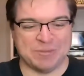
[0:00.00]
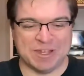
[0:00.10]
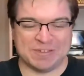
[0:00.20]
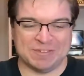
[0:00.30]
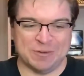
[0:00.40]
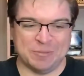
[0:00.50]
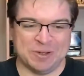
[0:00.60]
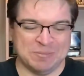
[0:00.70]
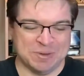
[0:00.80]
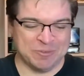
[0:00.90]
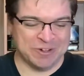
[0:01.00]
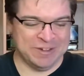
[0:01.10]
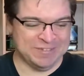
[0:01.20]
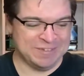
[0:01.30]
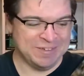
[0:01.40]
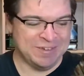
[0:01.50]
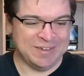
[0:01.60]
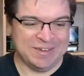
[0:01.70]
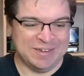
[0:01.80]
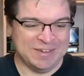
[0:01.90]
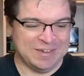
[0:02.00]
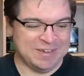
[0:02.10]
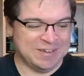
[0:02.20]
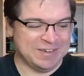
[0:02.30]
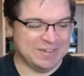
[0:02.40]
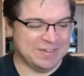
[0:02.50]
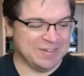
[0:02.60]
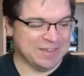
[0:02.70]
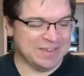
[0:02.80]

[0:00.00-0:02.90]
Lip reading: back so many memories. The